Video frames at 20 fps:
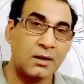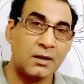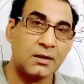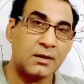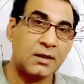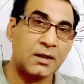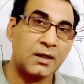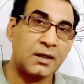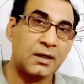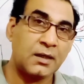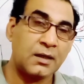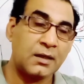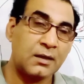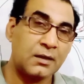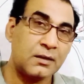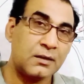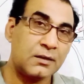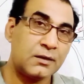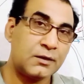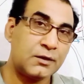
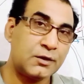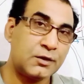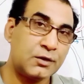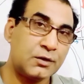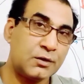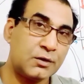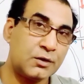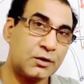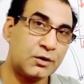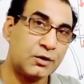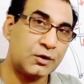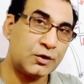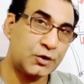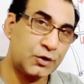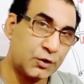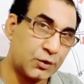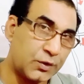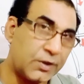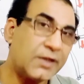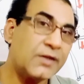the
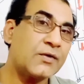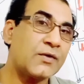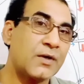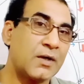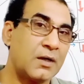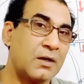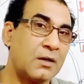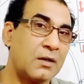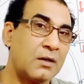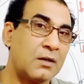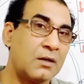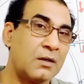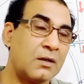urethra